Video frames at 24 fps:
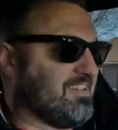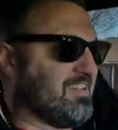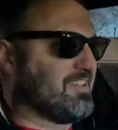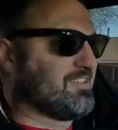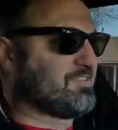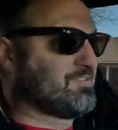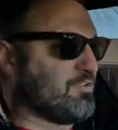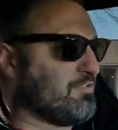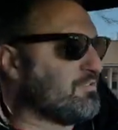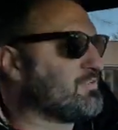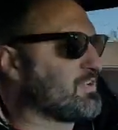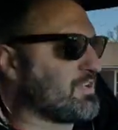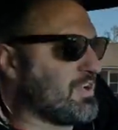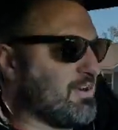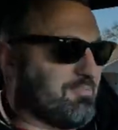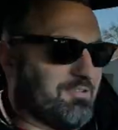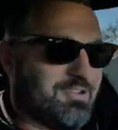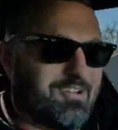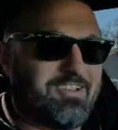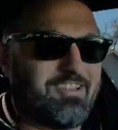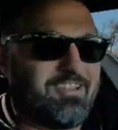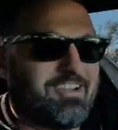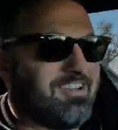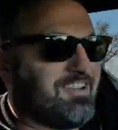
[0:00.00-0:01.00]
I've driven a
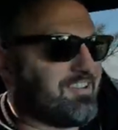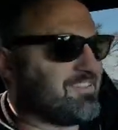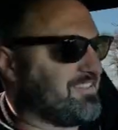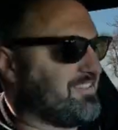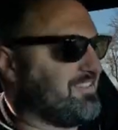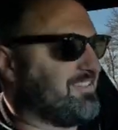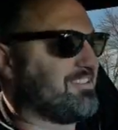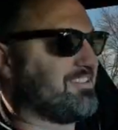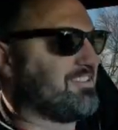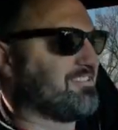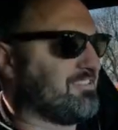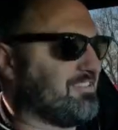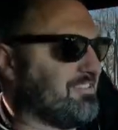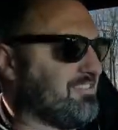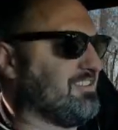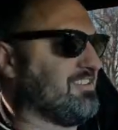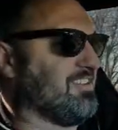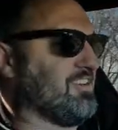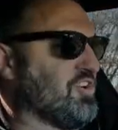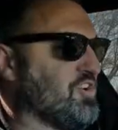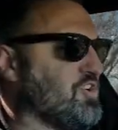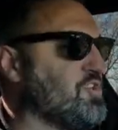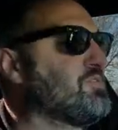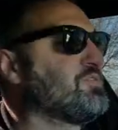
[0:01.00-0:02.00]
couple of those, and they're
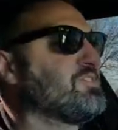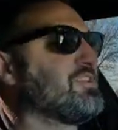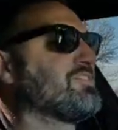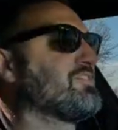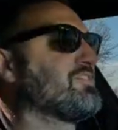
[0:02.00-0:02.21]
a hoot to